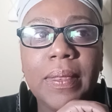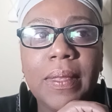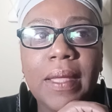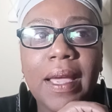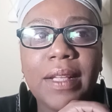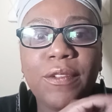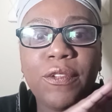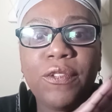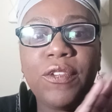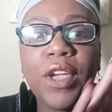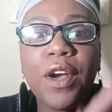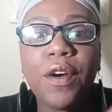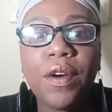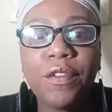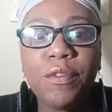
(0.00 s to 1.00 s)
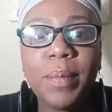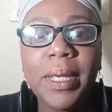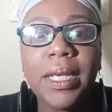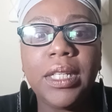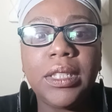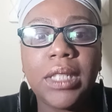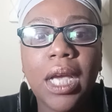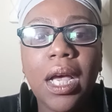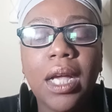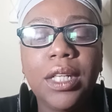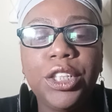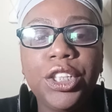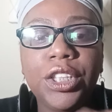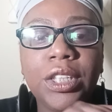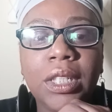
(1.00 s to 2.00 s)
that fear of being
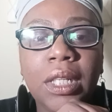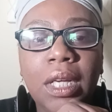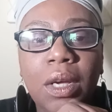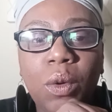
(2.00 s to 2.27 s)
judged,